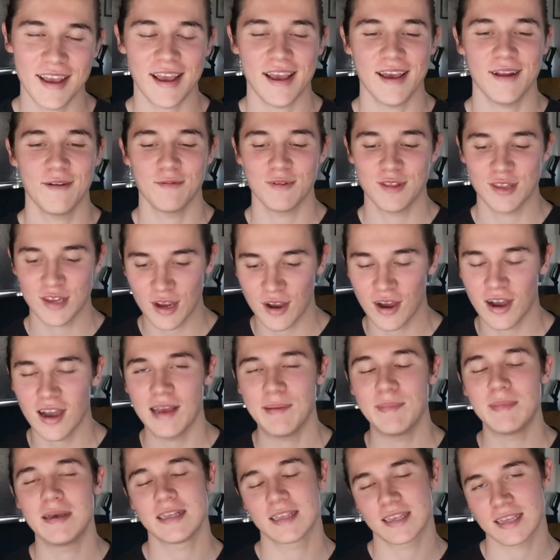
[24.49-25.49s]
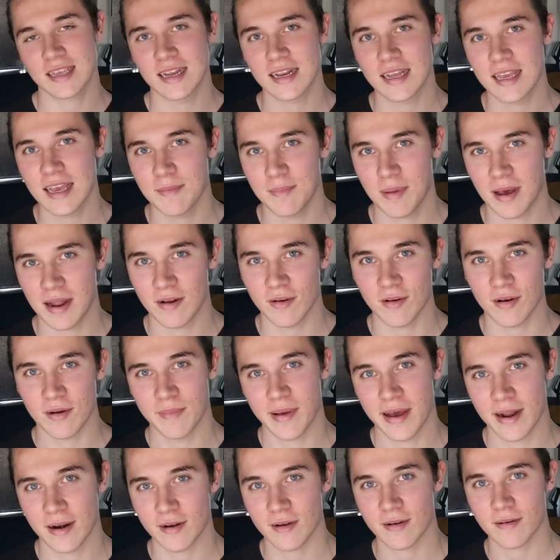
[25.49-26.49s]
and with time, it's going to get better and
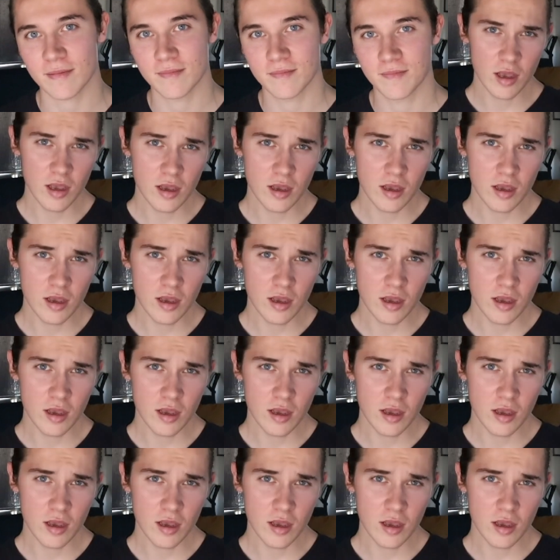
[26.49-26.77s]
better.